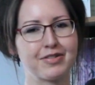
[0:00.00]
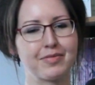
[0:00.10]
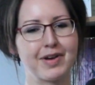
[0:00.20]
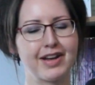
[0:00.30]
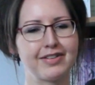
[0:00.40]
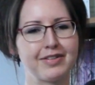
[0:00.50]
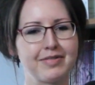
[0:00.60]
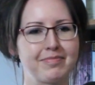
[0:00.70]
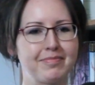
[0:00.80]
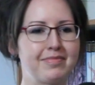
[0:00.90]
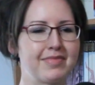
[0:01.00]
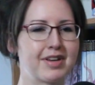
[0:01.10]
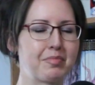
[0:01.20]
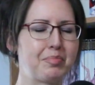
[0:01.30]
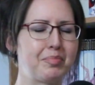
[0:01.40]
We had some
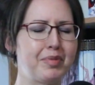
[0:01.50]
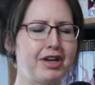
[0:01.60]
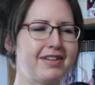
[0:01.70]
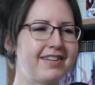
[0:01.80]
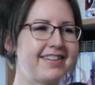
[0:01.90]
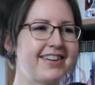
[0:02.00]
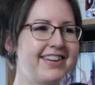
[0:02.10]
beer in